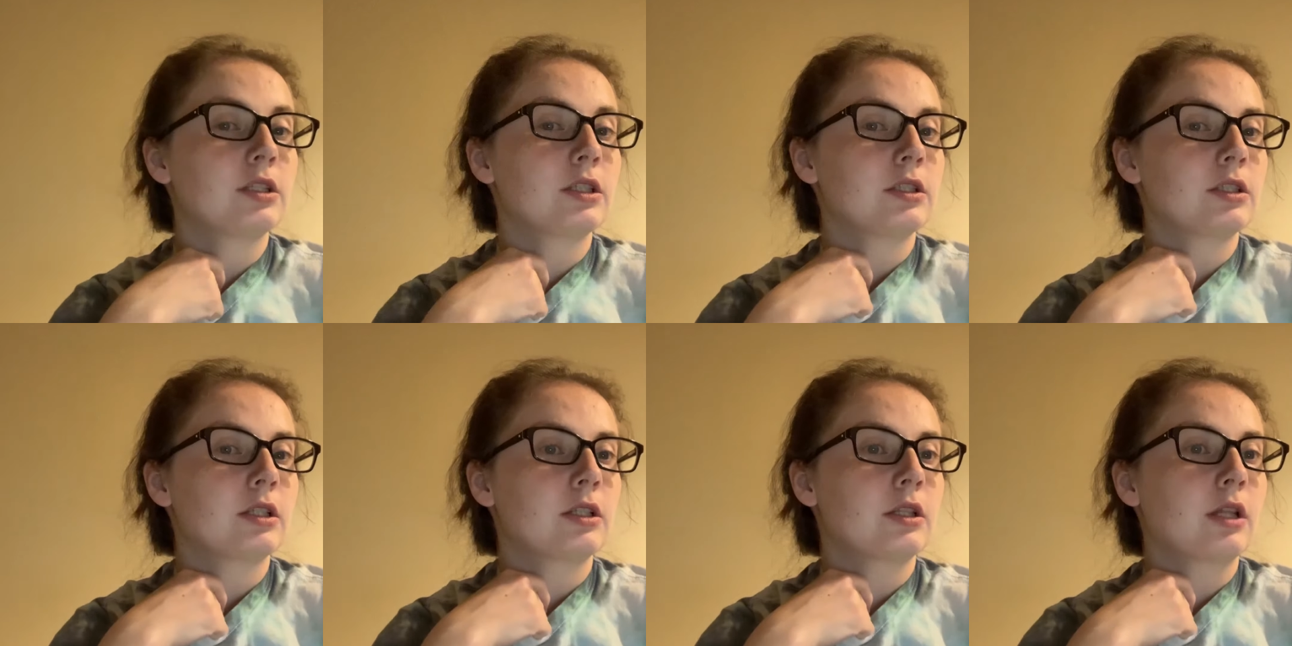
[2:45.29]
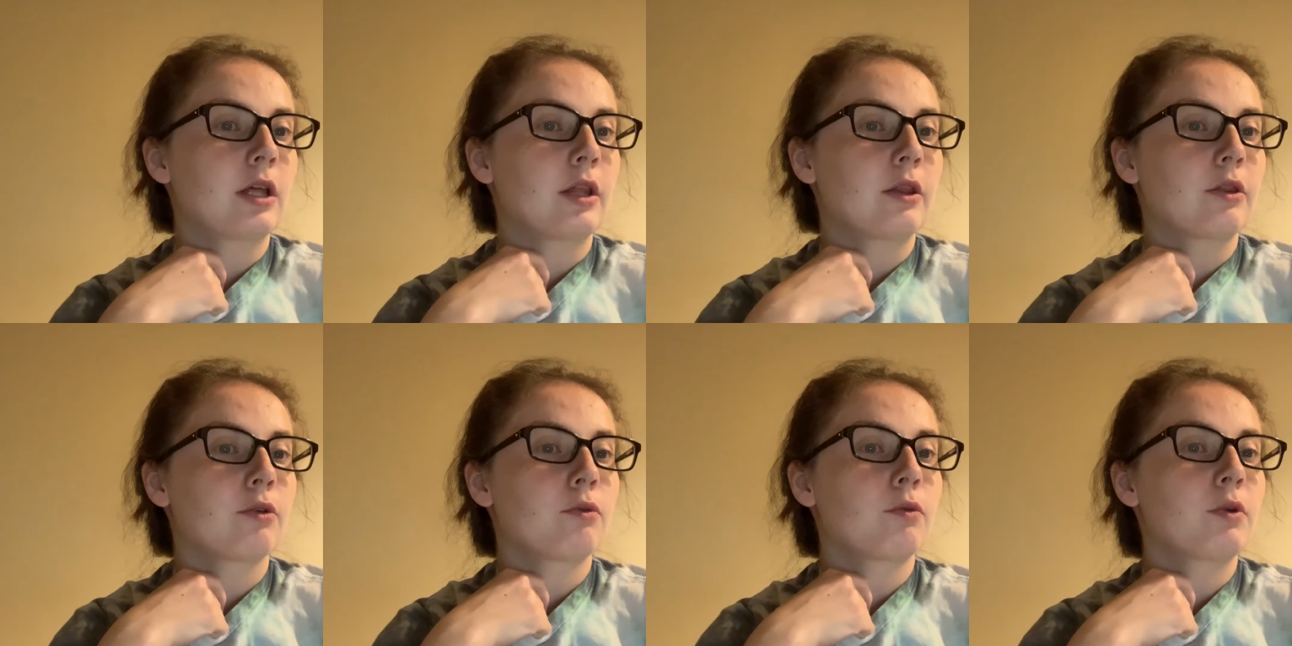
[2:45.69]
is
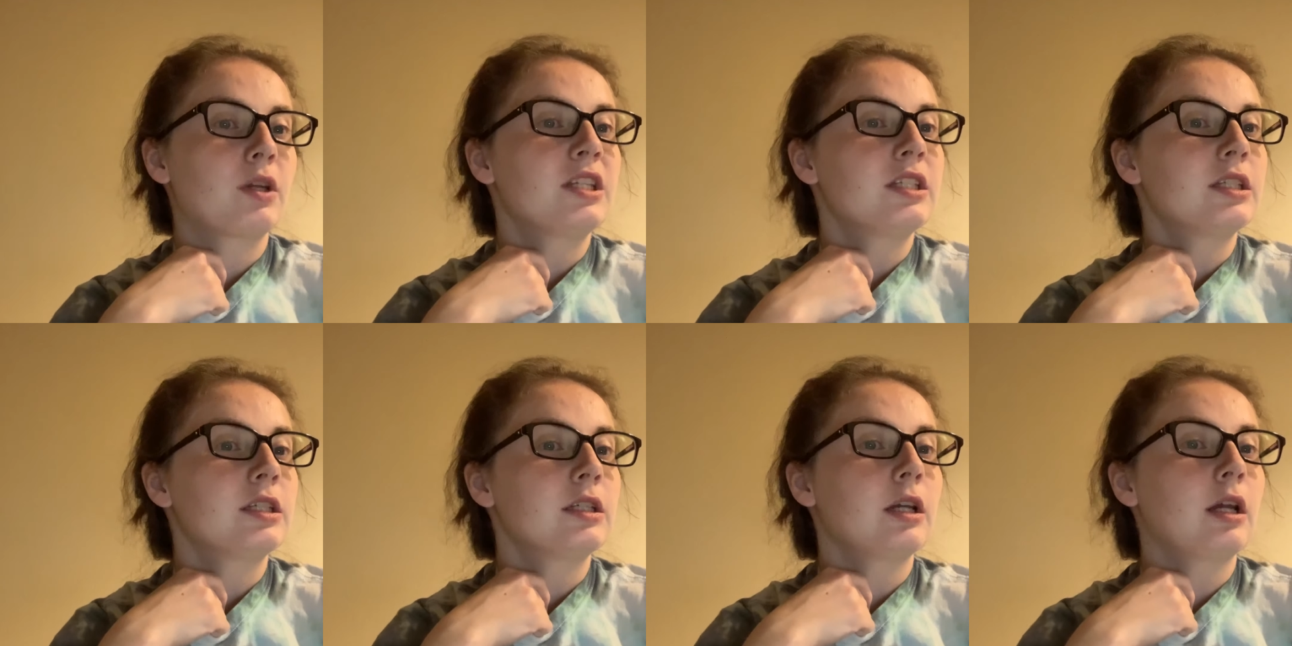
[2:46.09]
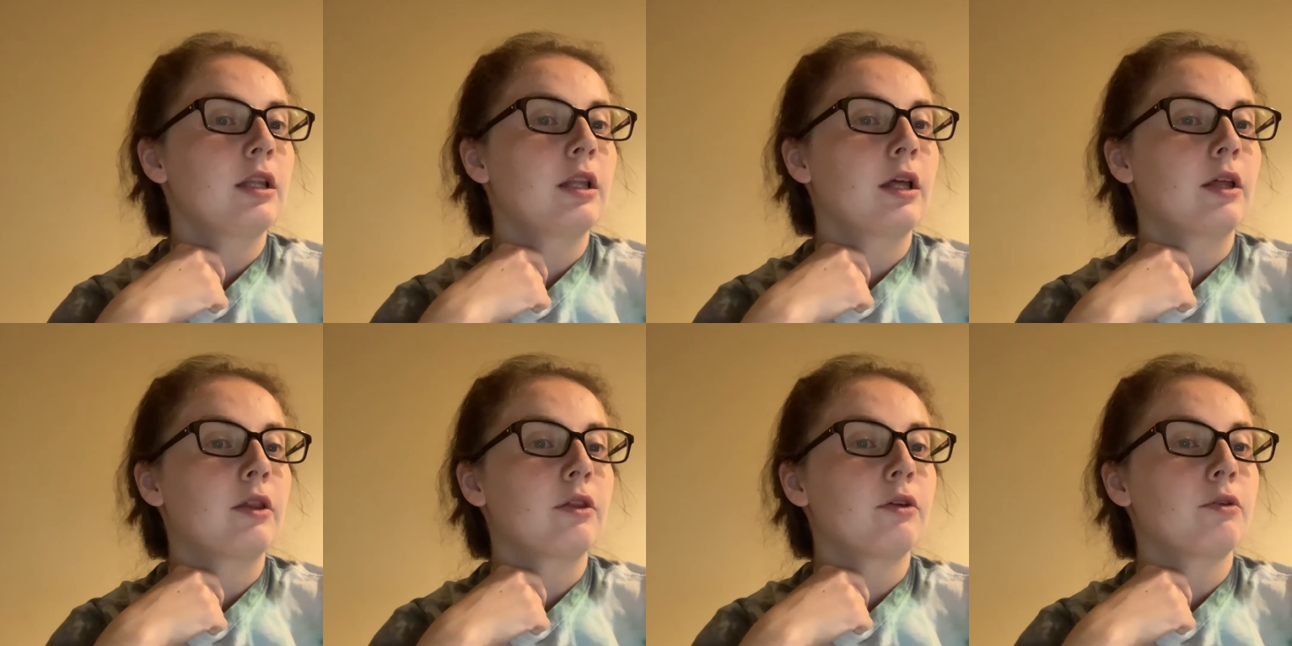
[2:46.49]
another reason,
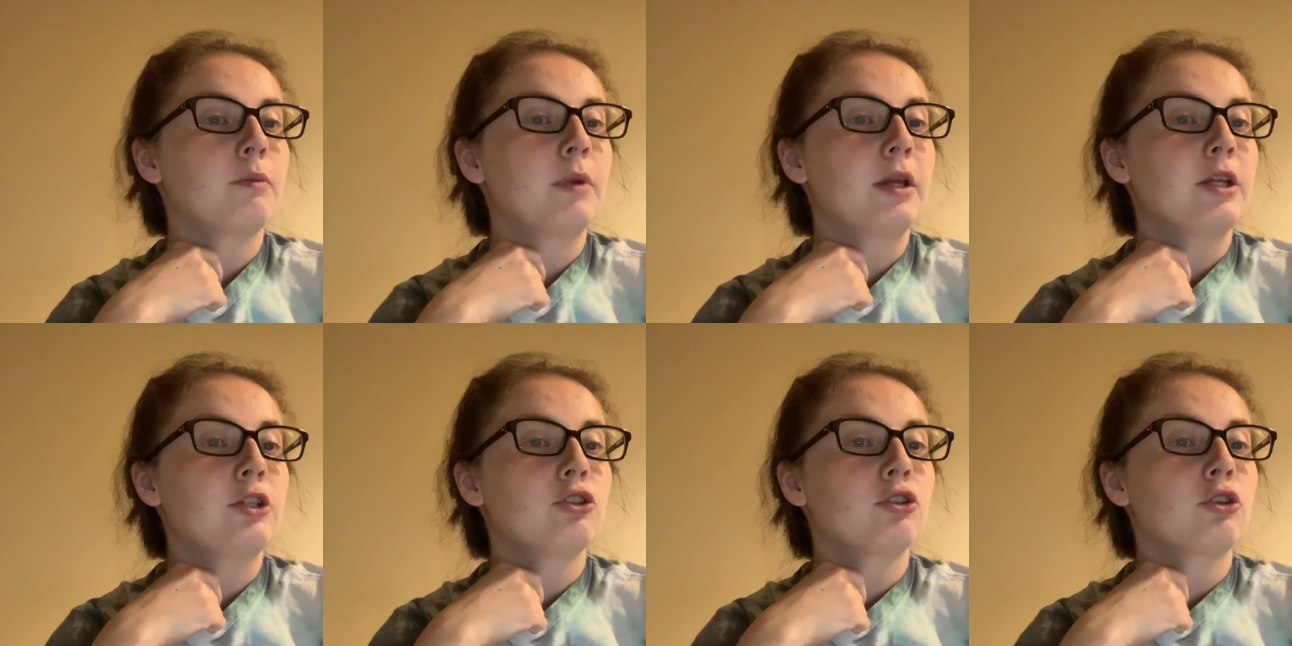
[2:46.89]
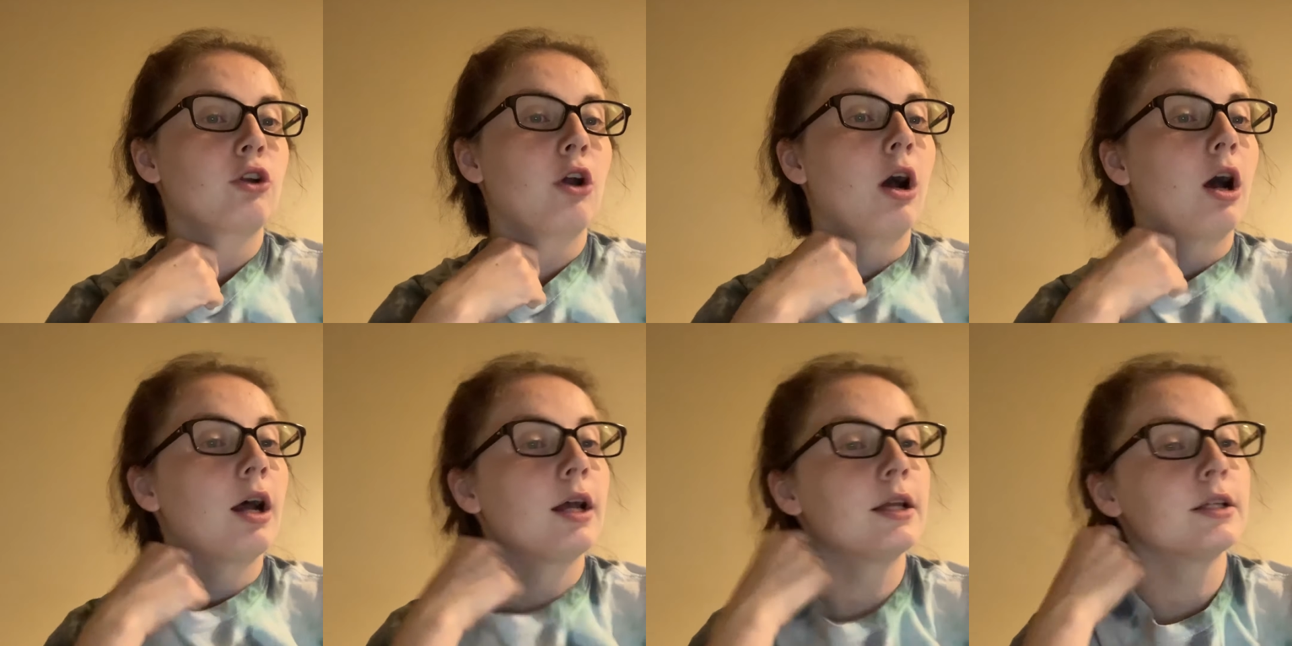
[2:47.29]
another major
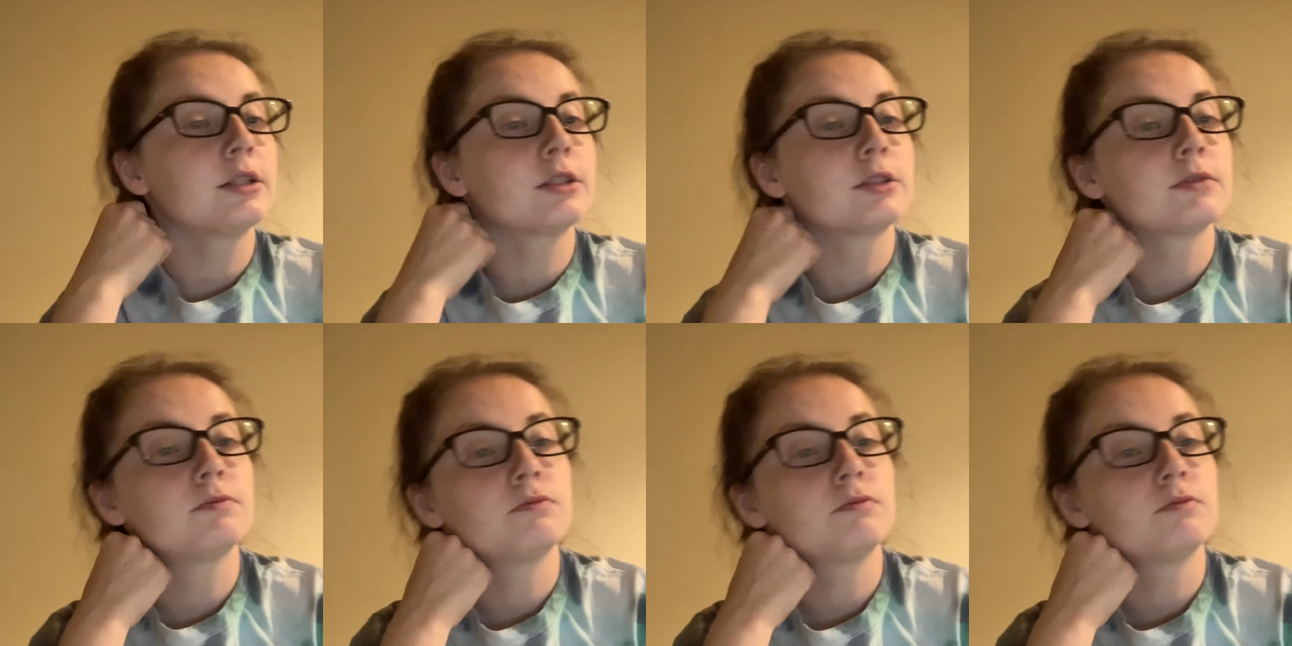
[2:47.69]
cause.